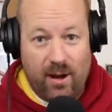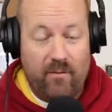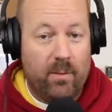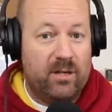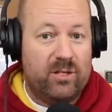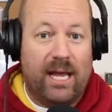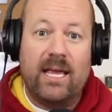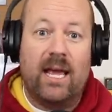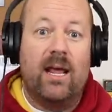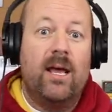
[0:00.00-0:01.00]
everybody's like,
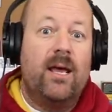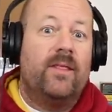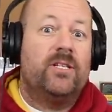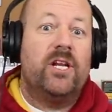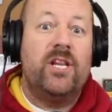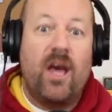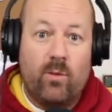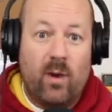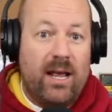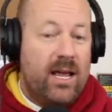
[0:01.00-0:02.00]
Ken, there's
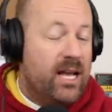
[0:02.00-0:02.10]
another one.